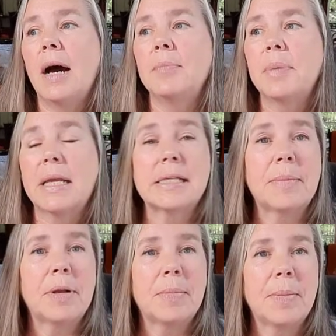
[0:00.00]
because
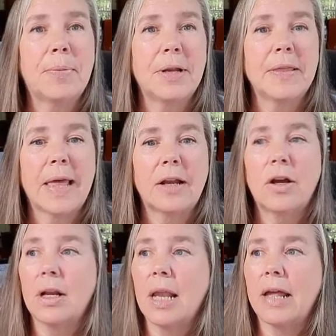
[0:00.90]
I'm going to be putting that
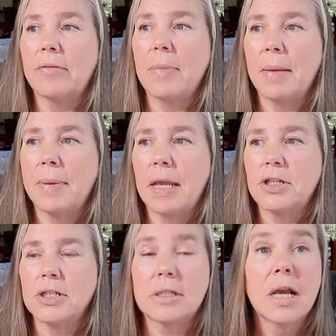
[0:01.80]
on a lot of my
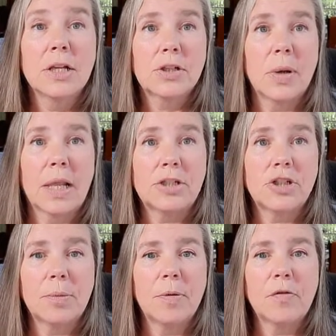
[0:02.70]
pages. So let's
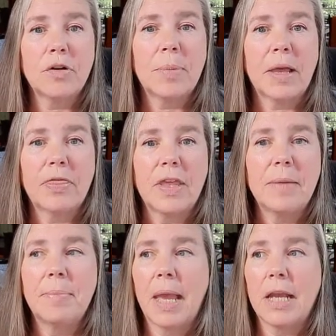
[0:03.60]
jump over to my
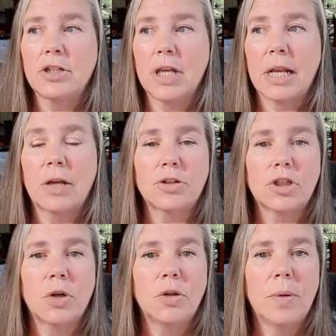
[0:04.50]
theme page and I'll
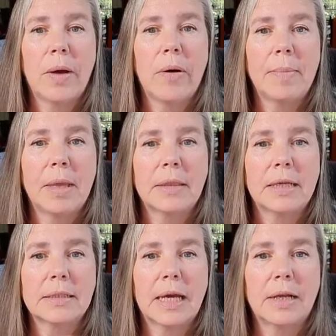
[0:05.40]
show you how I made
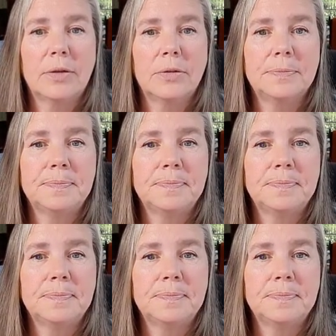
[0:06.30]
that title.